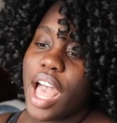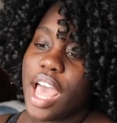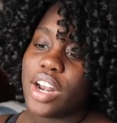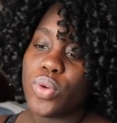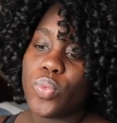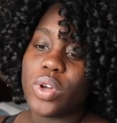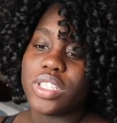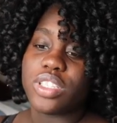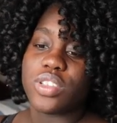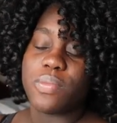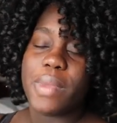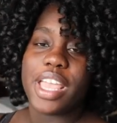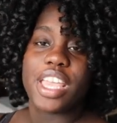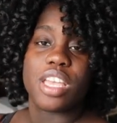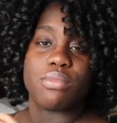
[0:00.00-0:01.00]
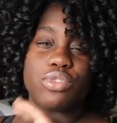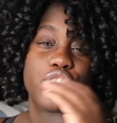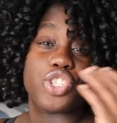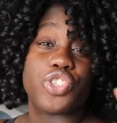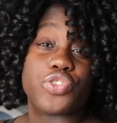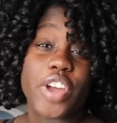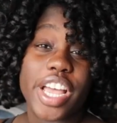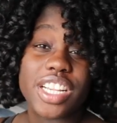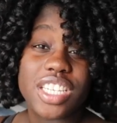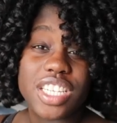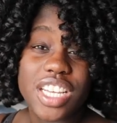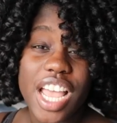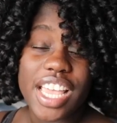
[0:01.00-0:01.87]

I don't want to make him stretch,